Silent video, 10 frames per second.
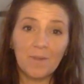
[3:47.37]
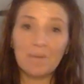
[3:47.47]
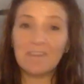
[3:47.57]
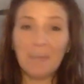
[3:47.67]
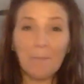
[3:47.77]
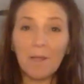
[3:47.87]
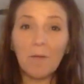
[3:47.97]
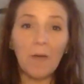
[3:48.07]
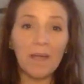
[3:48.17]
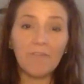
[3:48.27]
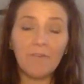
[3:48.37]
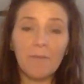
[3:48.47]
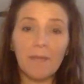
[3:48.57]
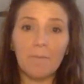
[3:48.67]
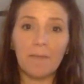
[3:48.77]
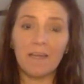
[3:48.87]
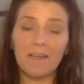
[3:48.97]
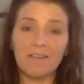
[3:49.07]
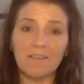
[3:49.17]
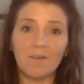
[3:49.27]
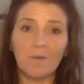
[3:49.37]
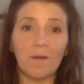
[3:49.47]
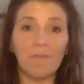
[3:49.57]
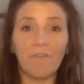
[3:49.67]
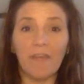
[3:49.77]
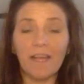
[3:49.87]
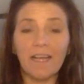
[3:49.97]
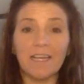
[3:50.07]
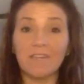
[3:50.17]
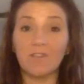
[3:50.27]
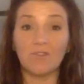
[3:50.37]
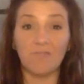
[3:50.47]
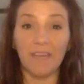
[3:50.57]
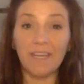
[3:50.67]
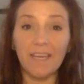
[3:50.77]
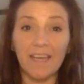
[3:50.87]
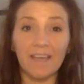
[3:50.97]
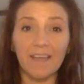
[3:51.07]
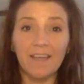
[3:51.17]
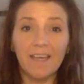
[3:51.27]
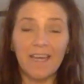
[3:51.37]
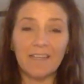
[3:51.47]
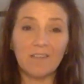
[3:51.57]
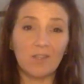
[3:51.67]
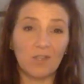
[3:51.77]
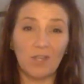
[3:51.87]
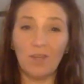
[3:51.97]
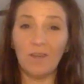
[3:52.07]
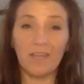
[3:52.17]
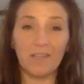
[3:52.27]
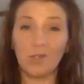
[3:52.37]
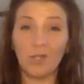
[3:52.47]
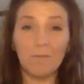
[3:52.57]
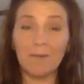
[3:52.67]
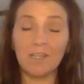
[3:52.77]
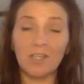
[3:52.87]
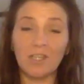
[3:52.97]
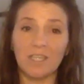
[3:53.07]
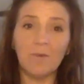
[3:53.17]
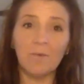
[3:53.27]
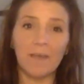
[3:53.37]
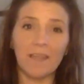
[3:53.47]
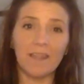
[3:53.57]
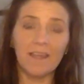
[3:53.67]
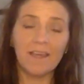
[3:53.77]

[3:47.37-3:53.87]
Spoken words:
We're stepping away from it because, quite frankly, it's draining. It's too much to deal with.